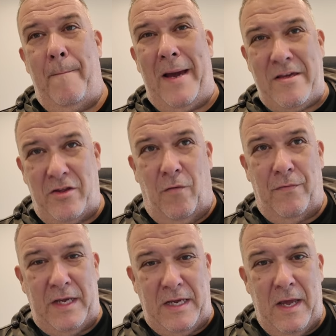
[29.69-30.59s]
based
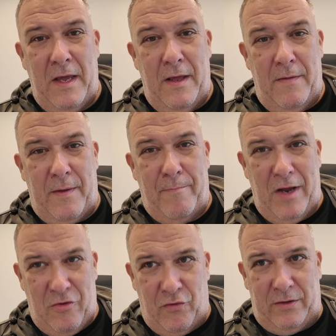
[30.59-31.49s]
on the
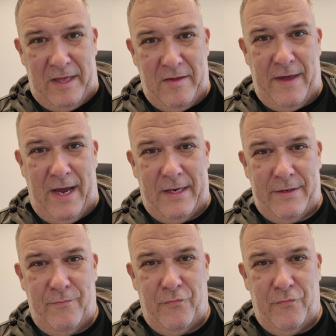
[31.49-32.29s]
press release that I'd